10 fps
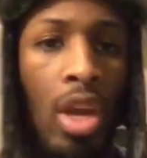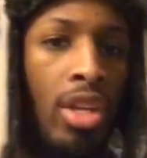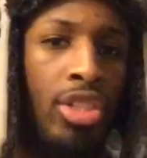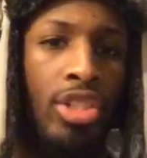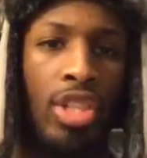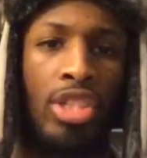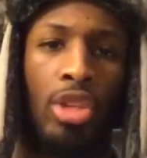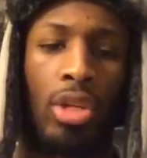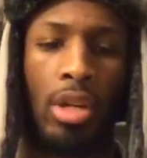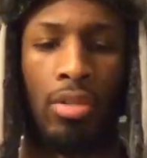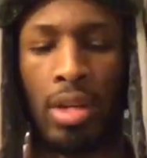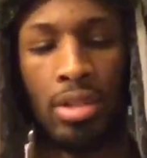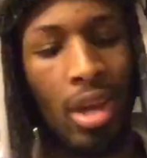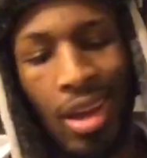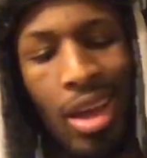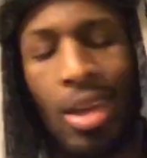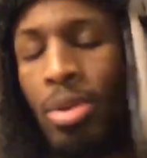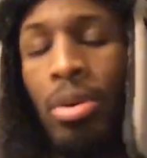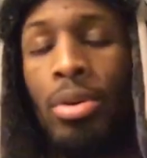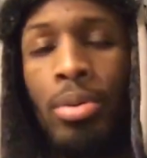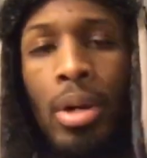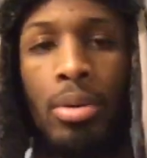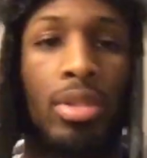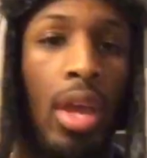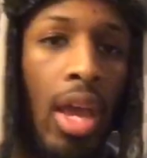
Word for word: She says she'll clear records. I, who, who knows?